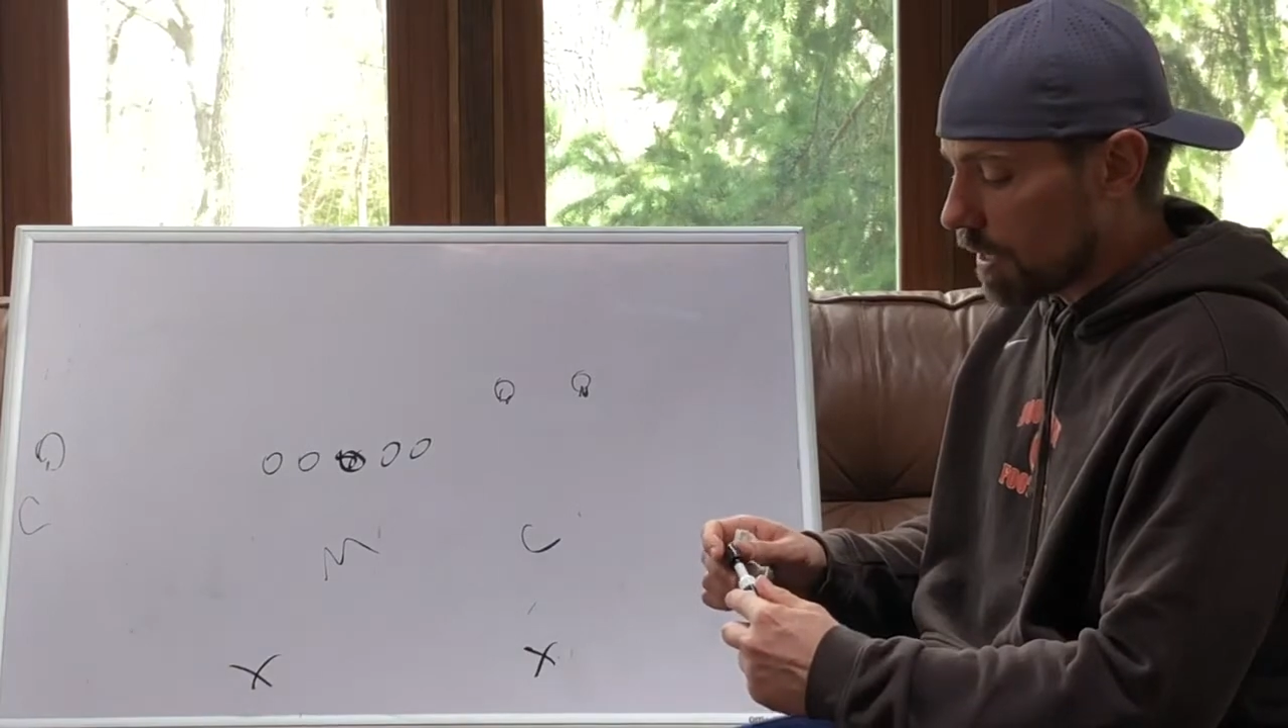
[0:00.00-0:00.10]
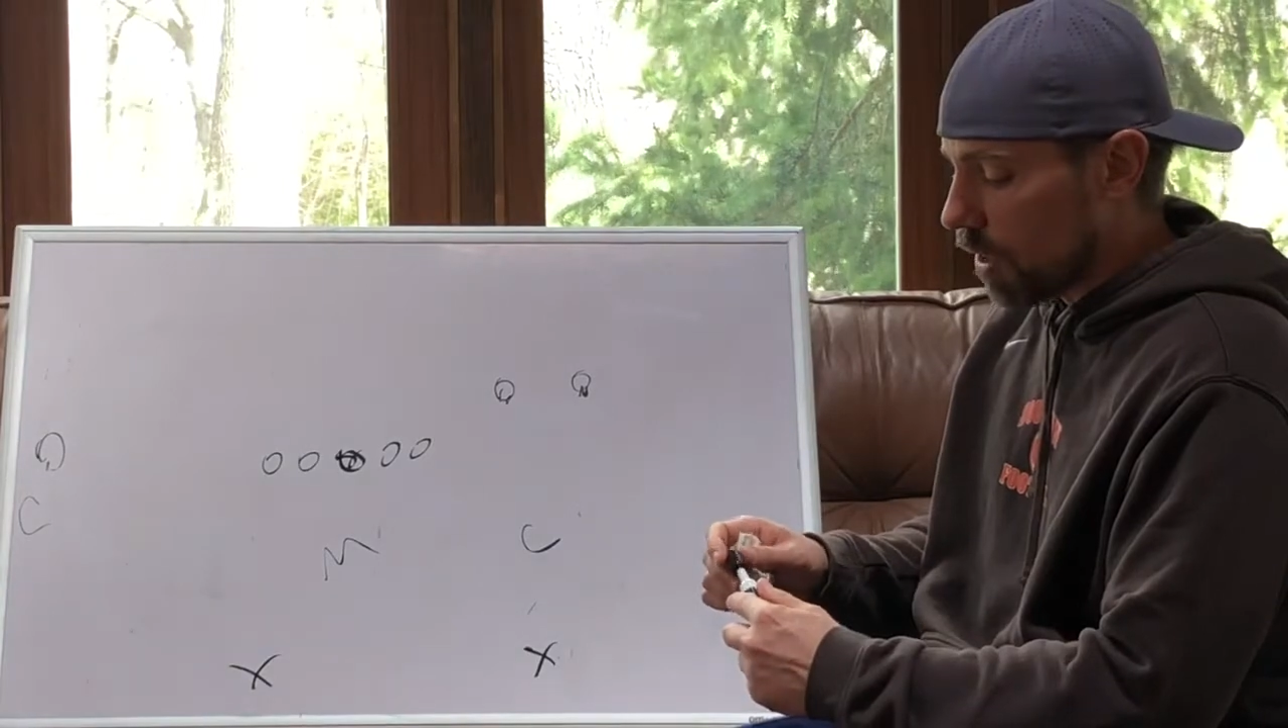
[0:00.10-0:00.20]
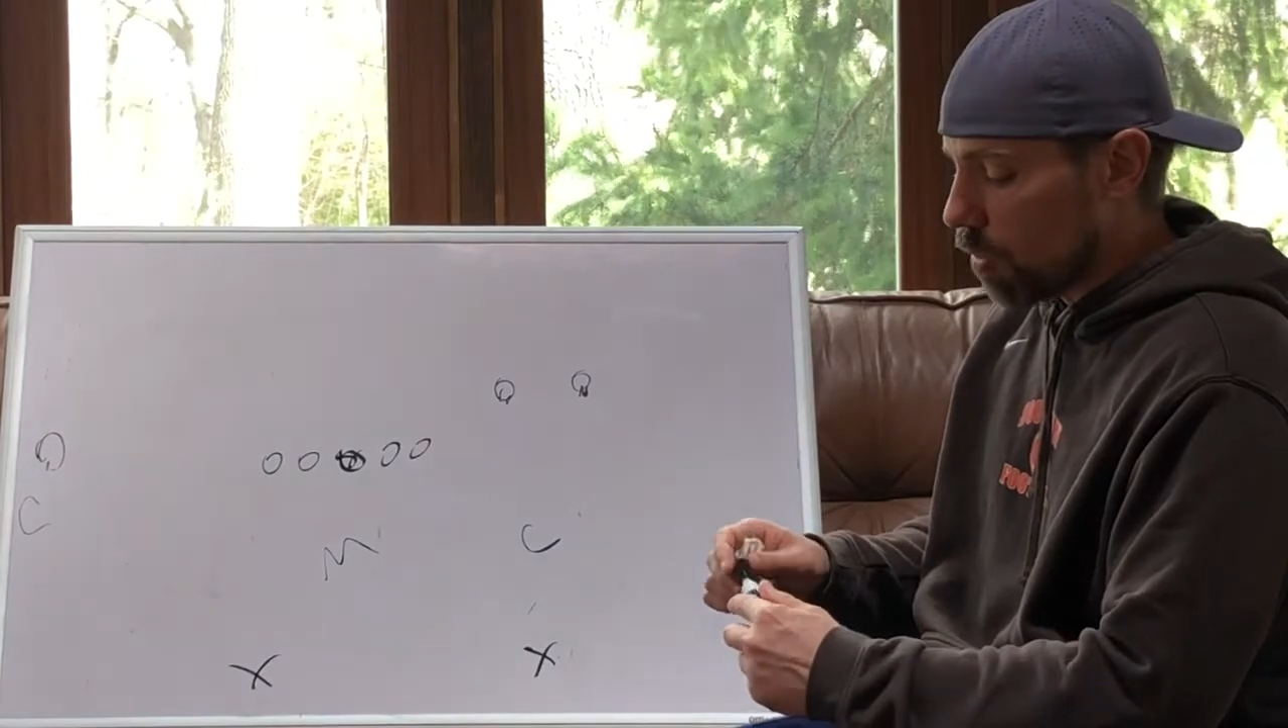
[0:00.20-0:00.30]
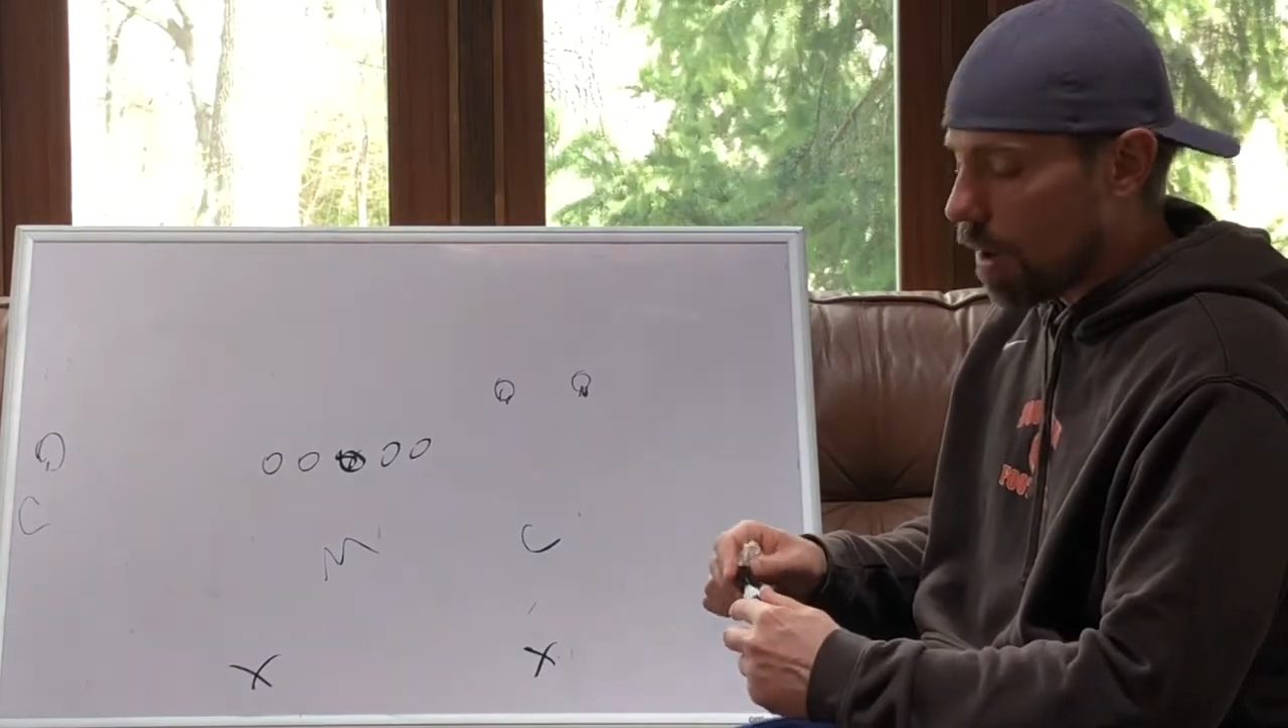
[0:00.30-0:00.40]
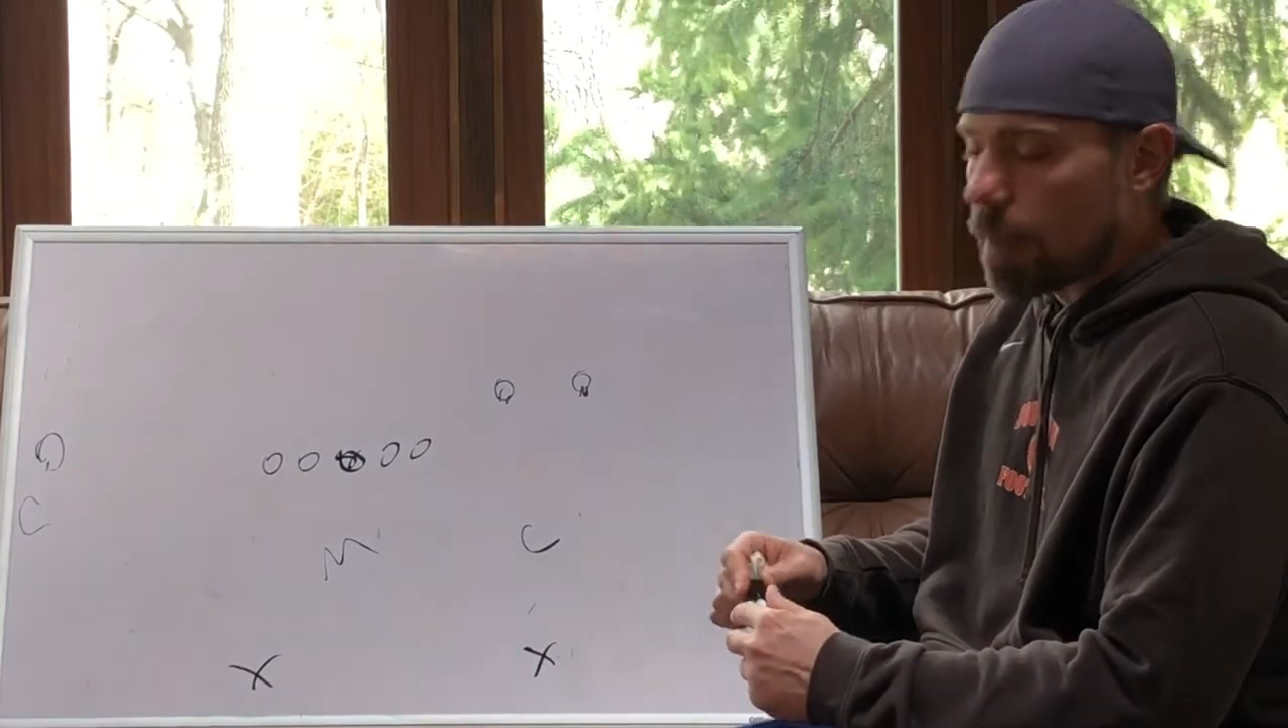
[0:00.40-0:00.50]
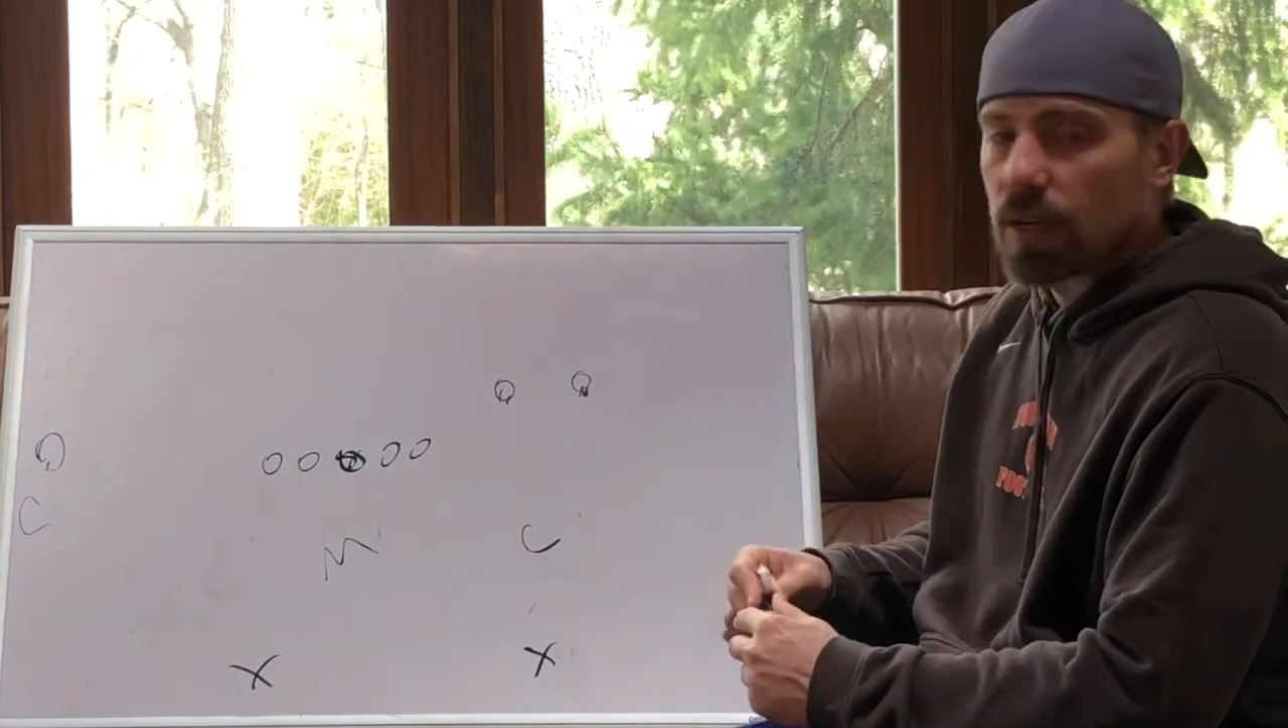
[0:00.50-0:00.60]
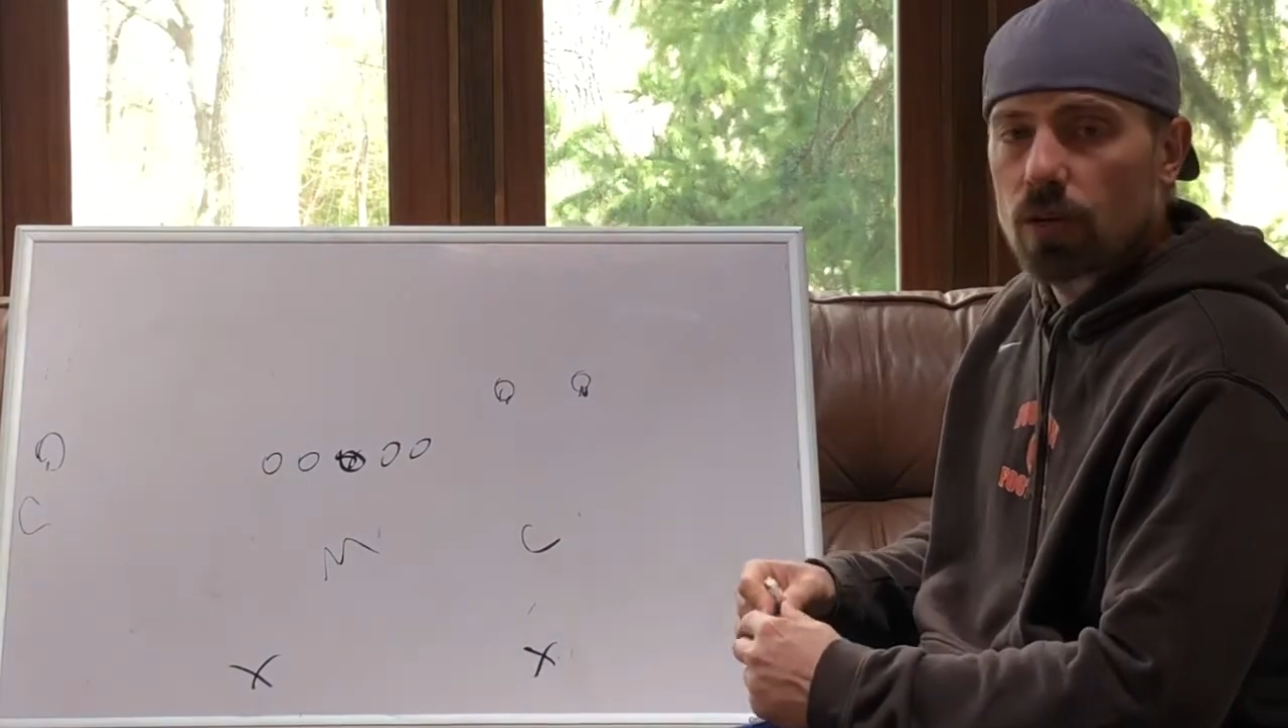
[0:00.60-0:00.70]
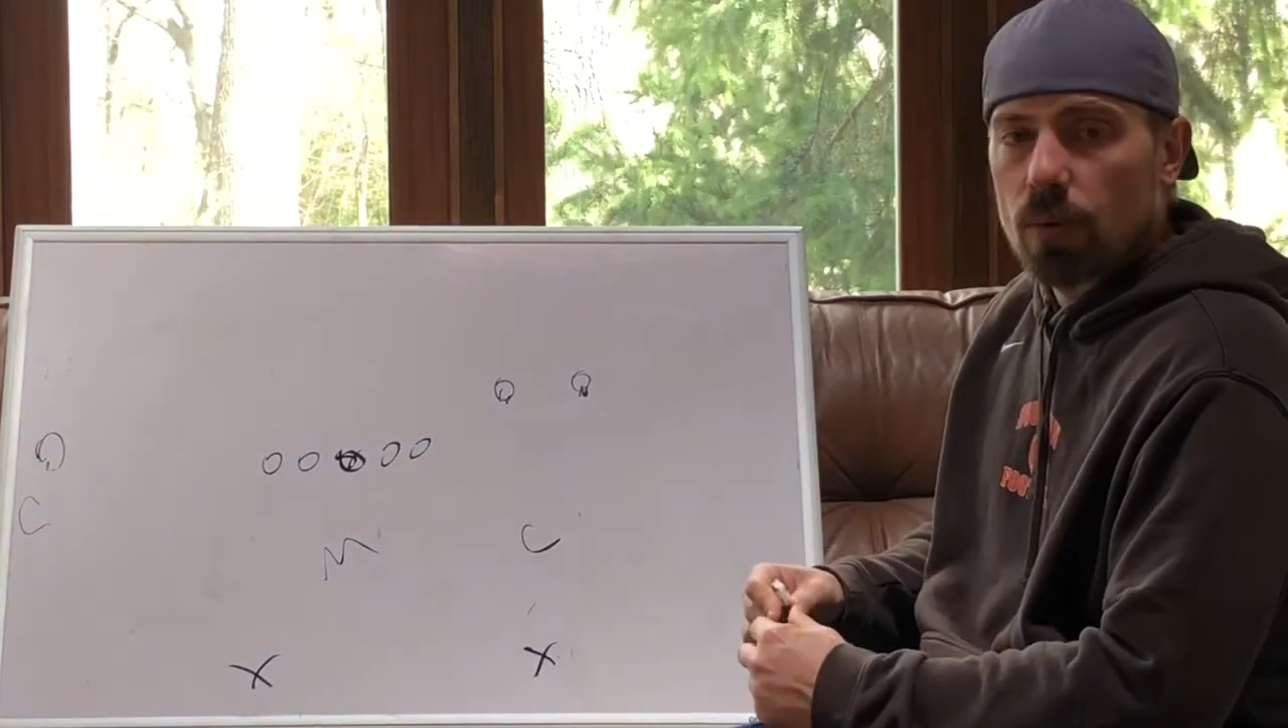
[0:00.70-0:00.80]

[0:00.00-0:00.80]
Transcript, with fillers: they are robbing your